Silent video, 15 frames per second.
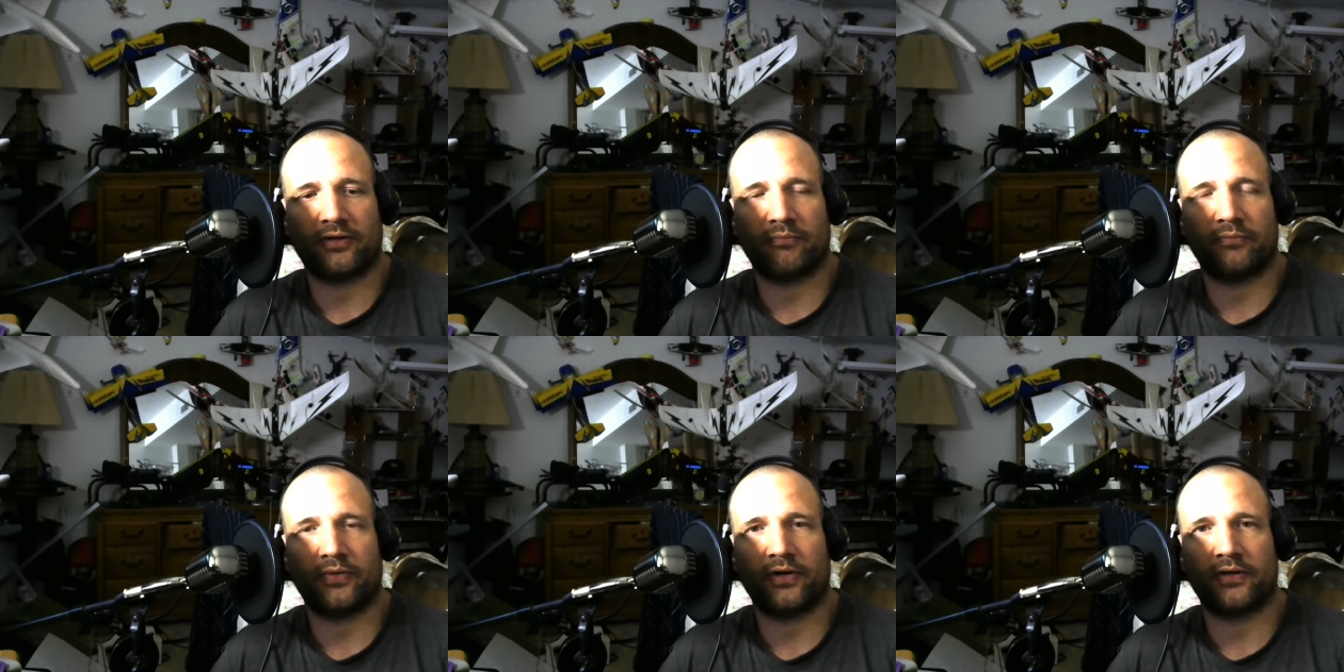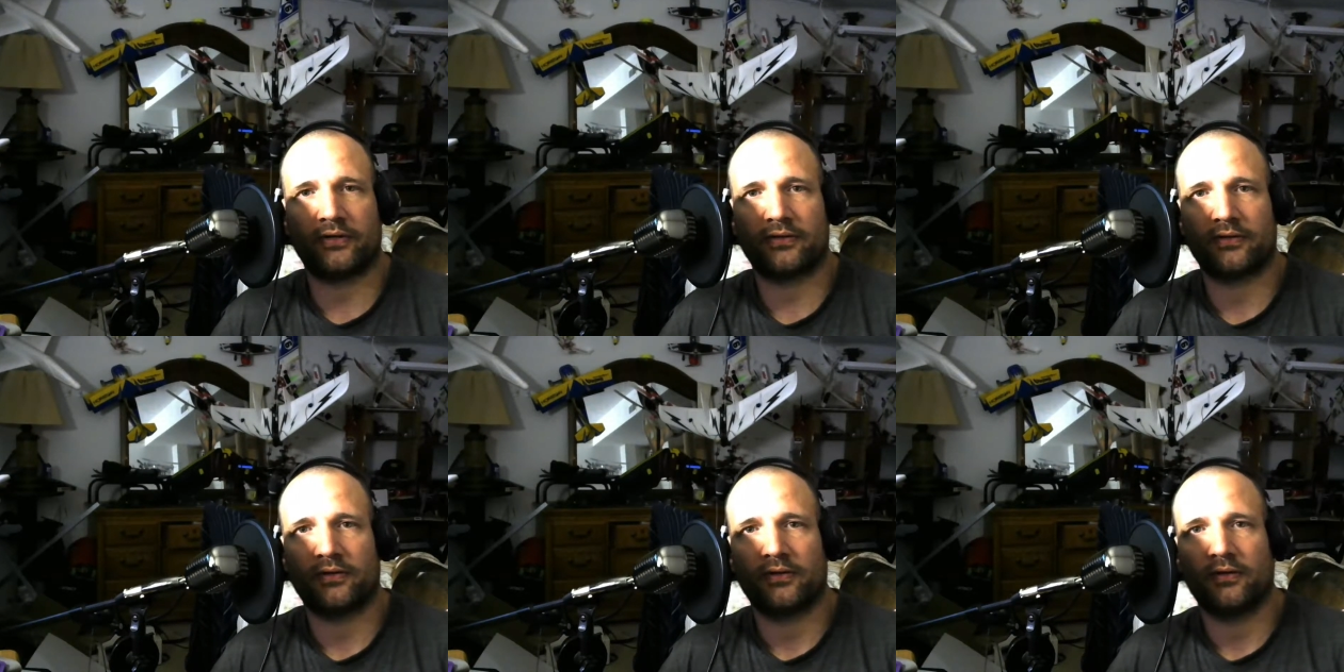but
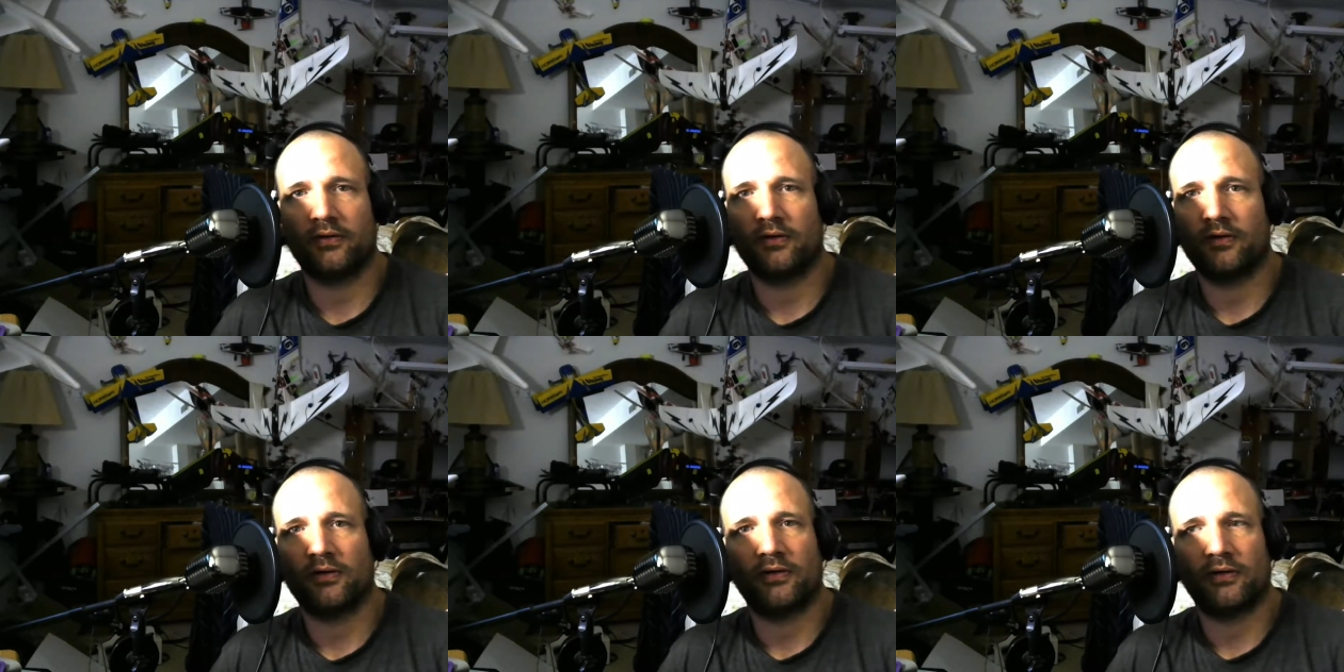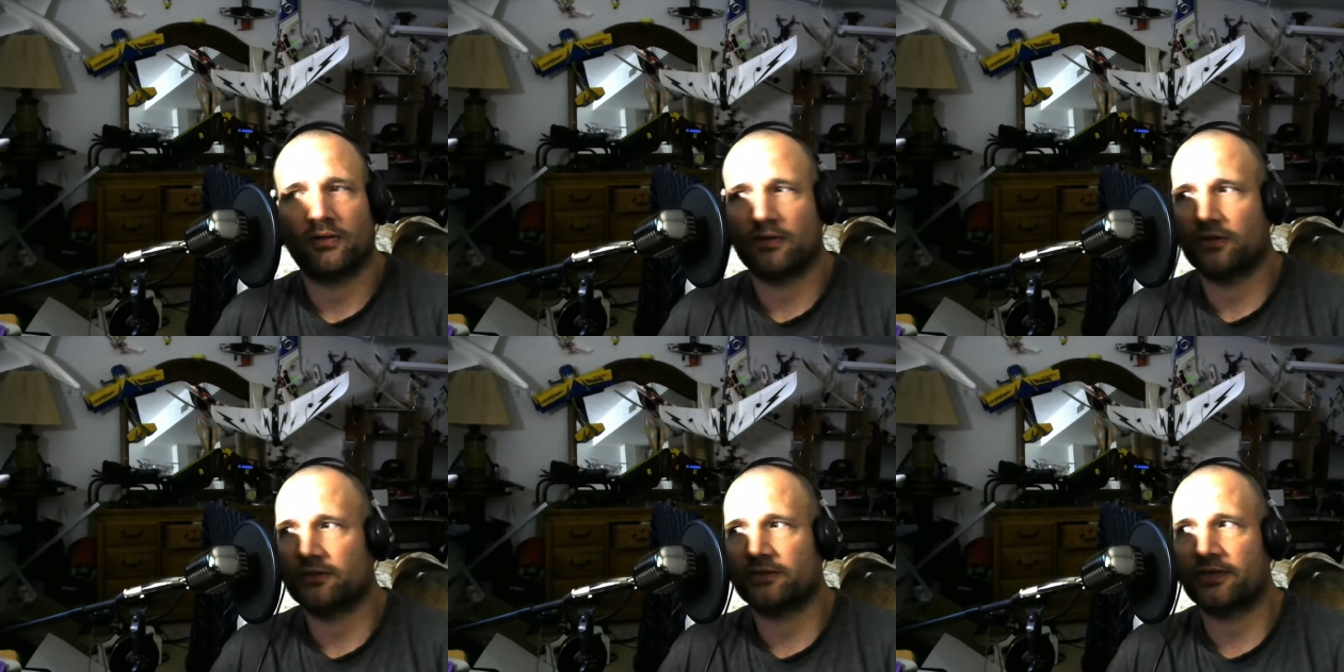
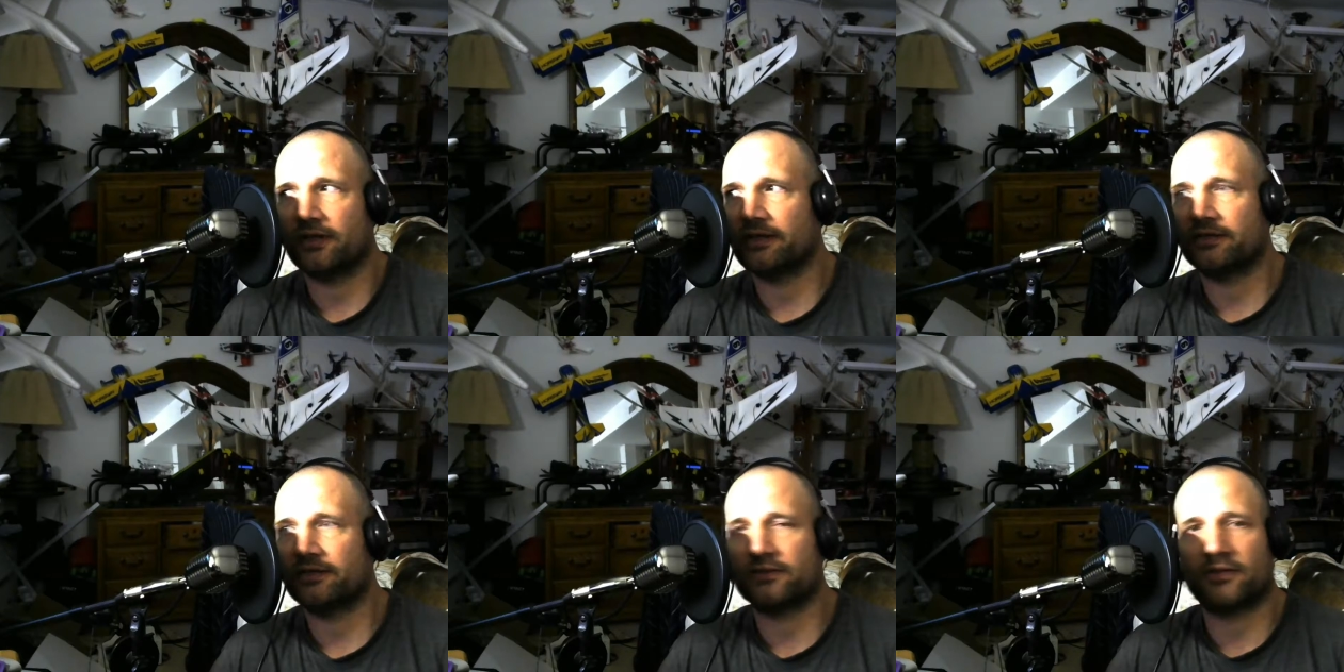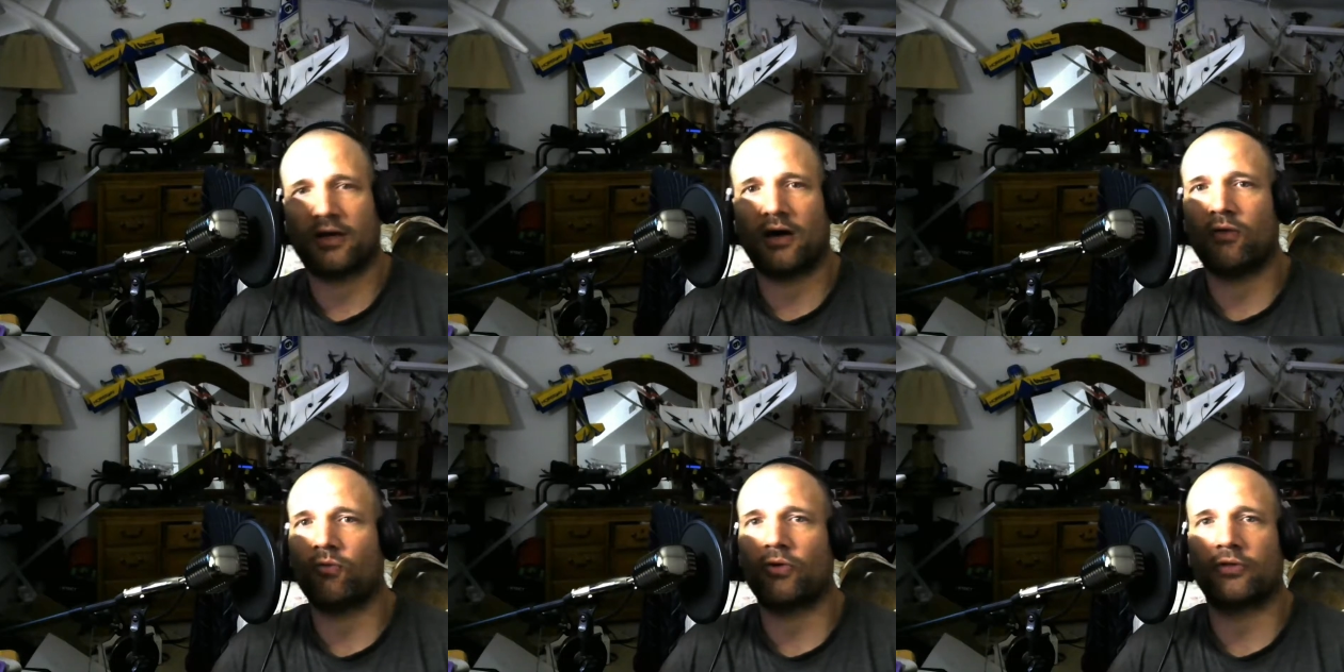this thing is
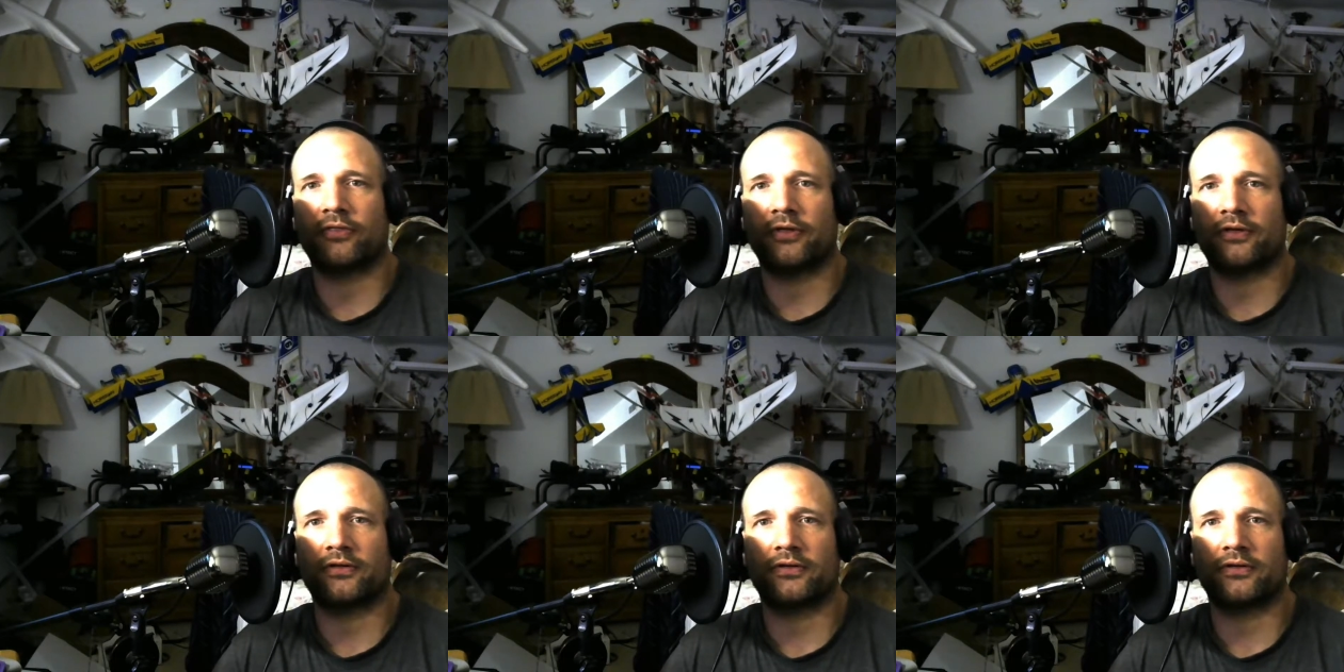not worth it.